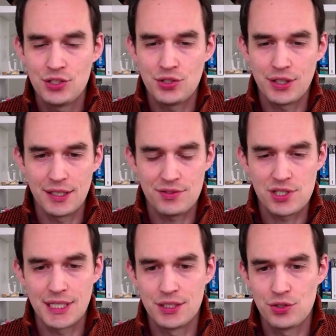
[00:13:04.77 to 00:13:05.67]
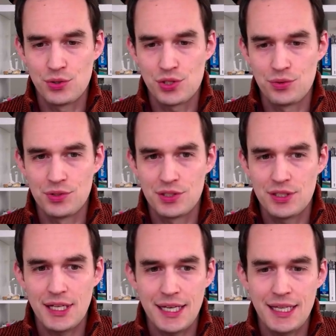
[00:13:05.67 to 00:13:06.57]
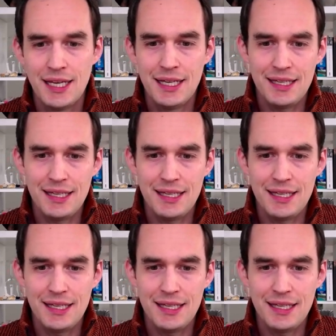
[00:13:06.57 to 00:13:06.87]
you're going to have to set due soon to today.